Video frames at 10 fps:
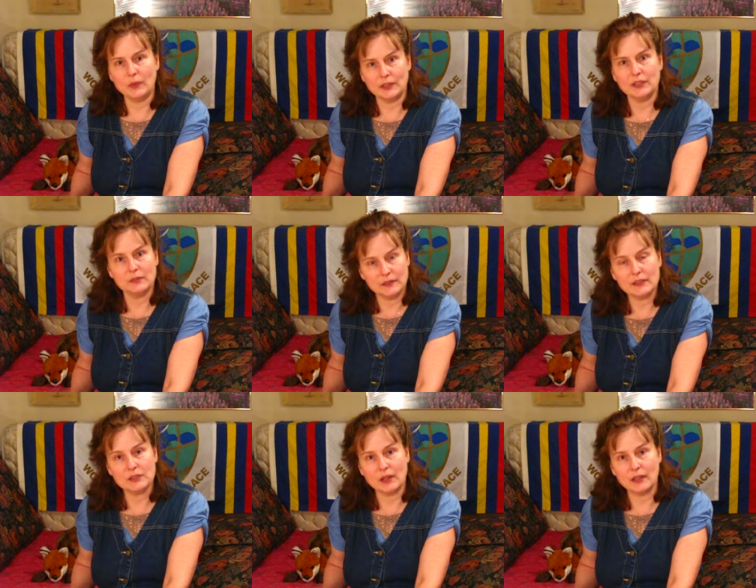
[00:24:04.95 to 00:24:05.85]
their
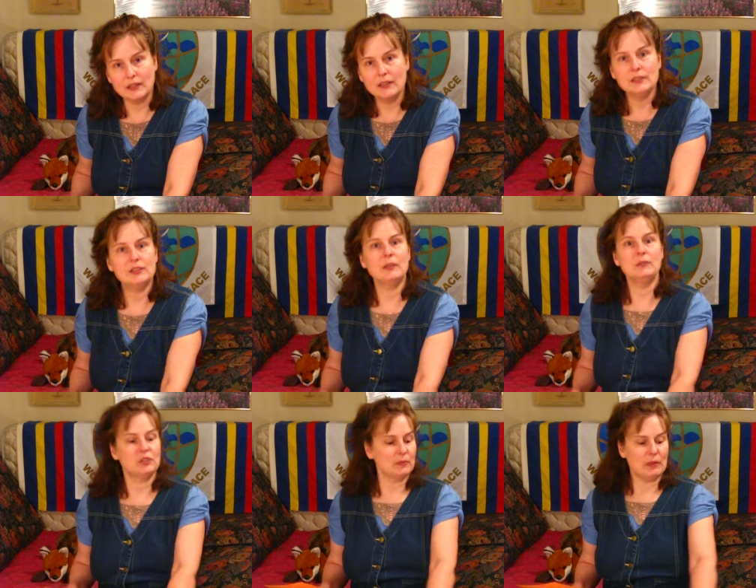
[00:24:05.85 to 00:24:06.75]
fears are. Same
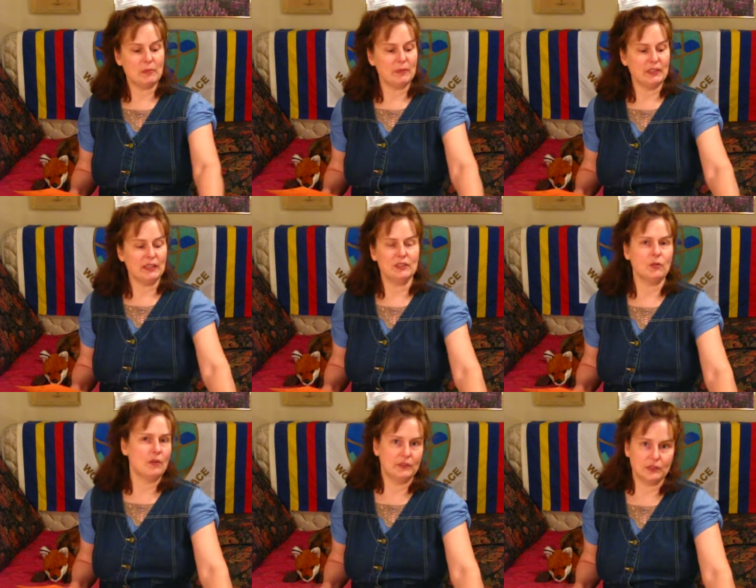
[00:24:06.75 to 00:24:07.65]
that some people might think it's
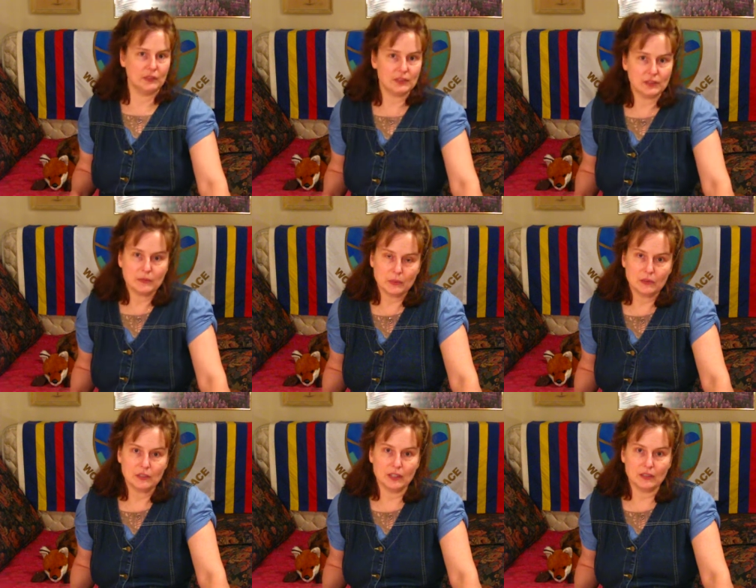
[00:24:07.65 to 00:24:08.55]
awful to listen to
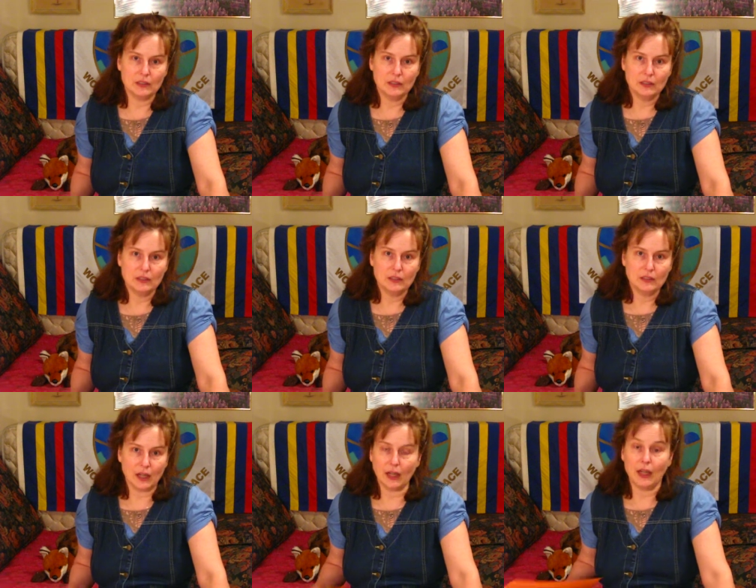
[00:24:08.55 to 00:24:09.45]
Putin.
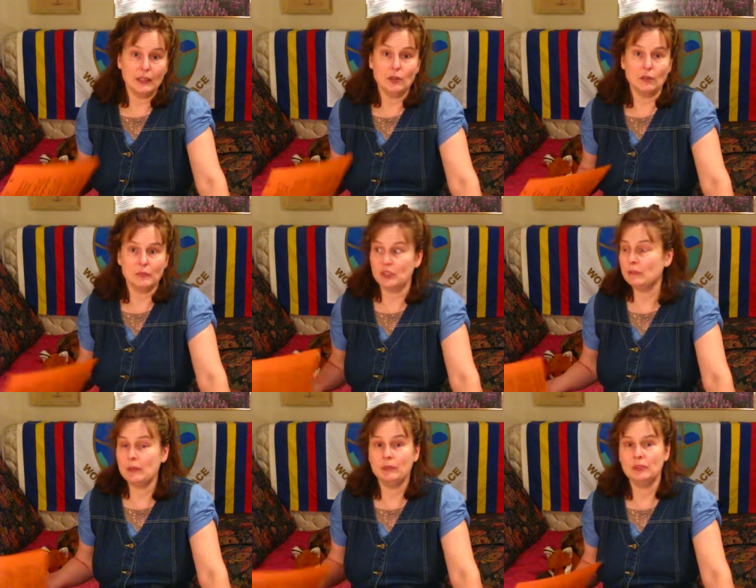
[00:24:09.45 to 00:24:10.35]
I don't, but some
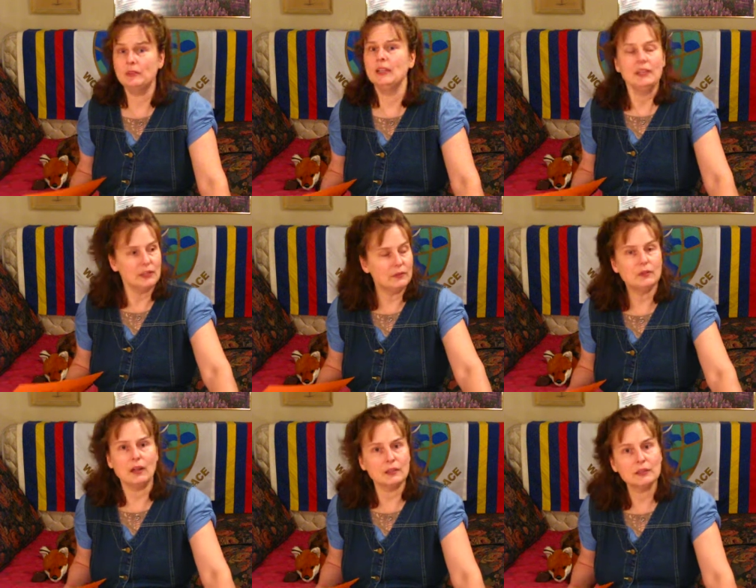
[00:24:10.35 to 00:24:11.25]
people do. You've
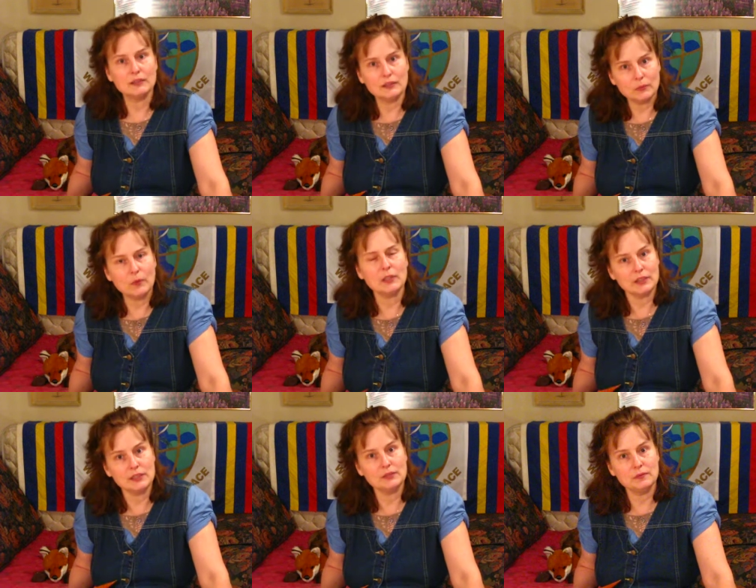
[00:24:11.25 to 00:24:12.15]
got to, what are
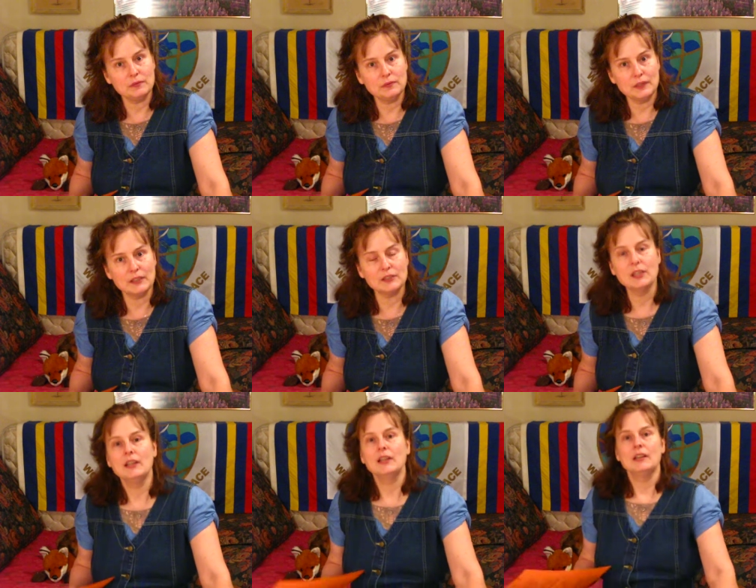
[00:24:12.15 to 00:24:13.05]
his fears?
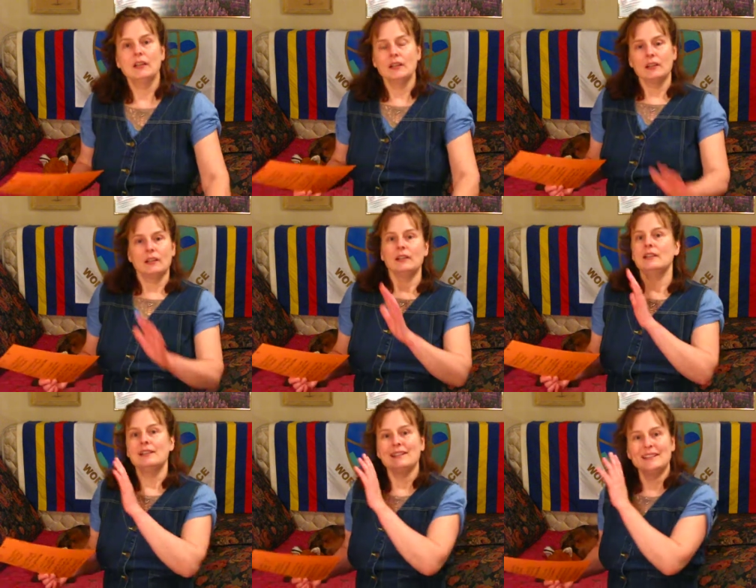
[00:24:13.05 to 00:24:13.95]

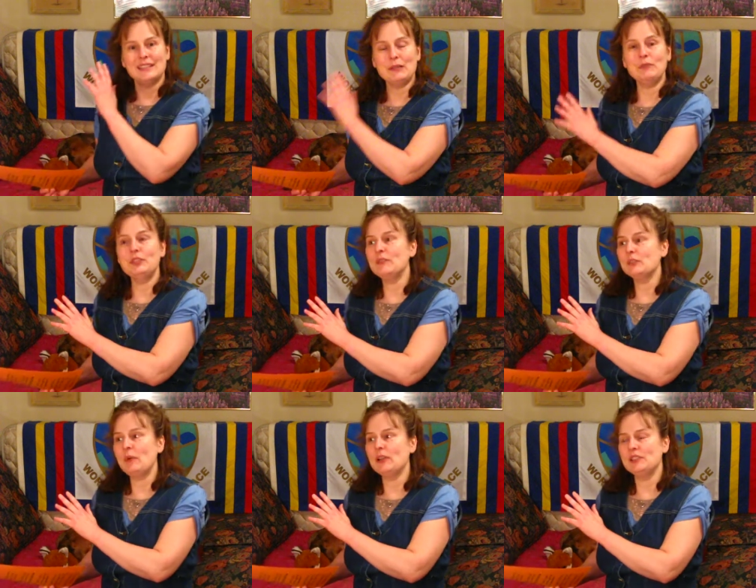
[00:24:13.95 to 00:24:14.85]
Same with U.S.
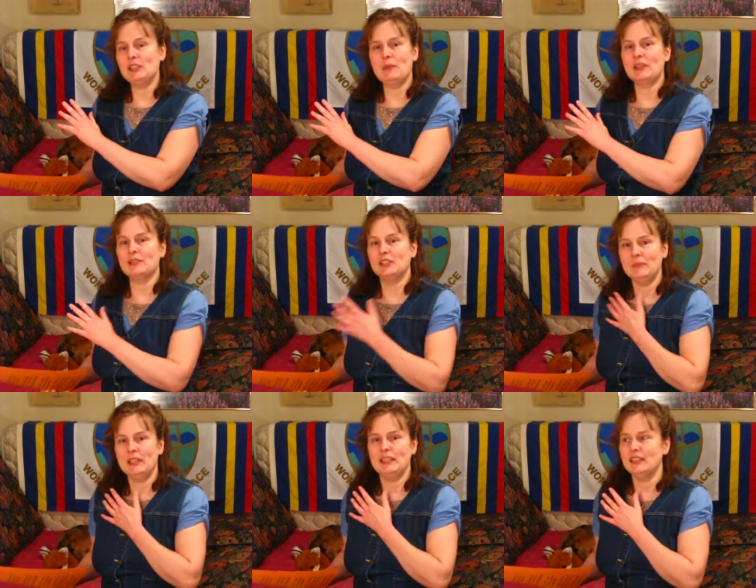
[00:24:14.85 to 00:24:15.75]
policymakers. To me,